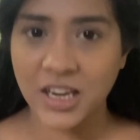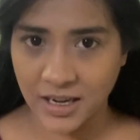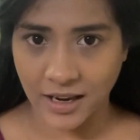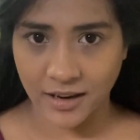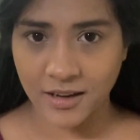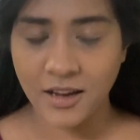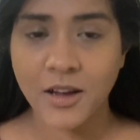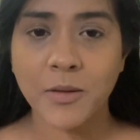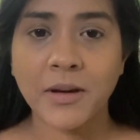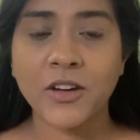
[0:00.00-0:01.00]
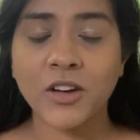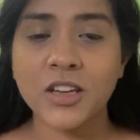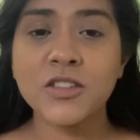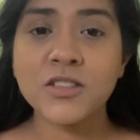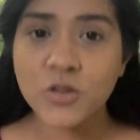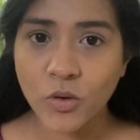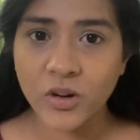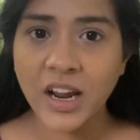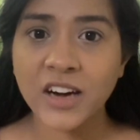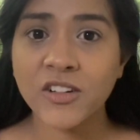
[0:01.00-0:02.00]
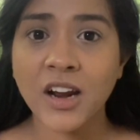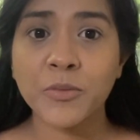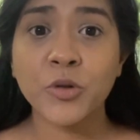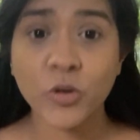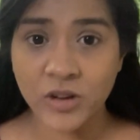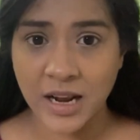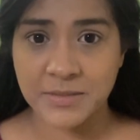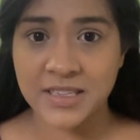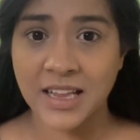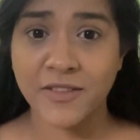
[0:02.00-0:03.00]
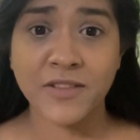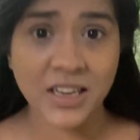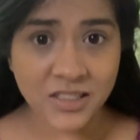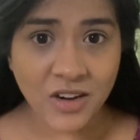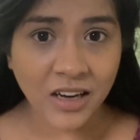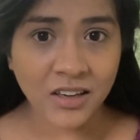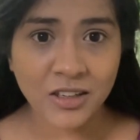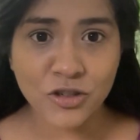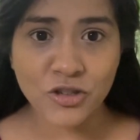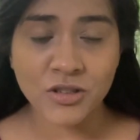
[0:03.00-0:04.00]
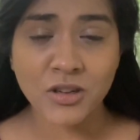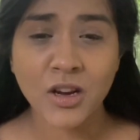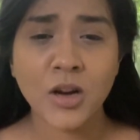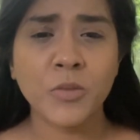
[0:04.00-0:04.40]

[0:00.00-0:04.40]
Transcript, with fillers: Chainlink, where you can store and run programs like face recognition,